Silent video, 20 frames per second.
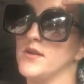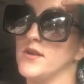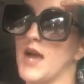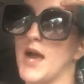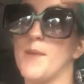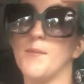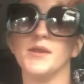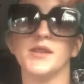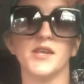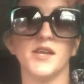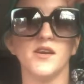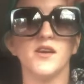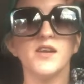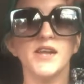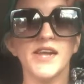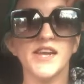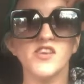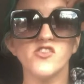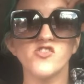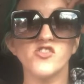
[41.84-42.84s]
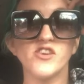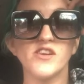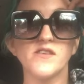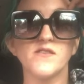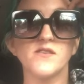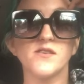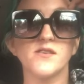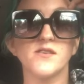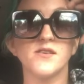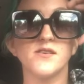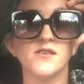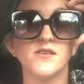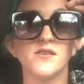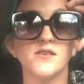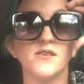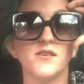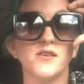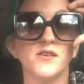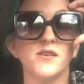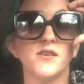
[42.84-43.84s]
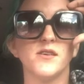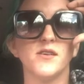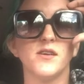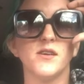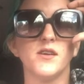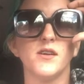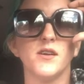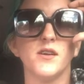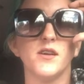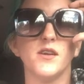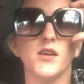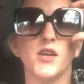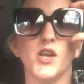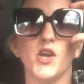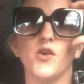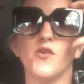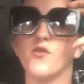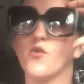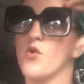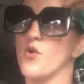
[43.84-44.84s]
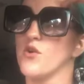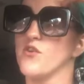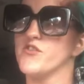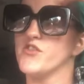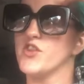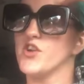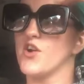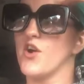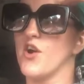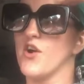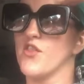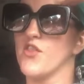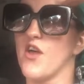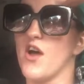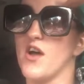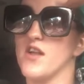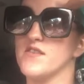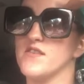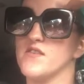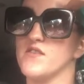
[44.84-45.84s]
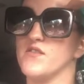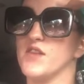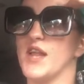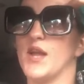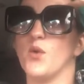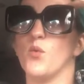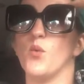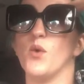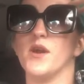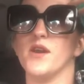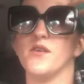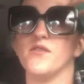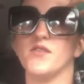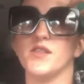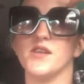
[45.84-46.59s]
I'm a little anxious you know of course there are thoughts of like what if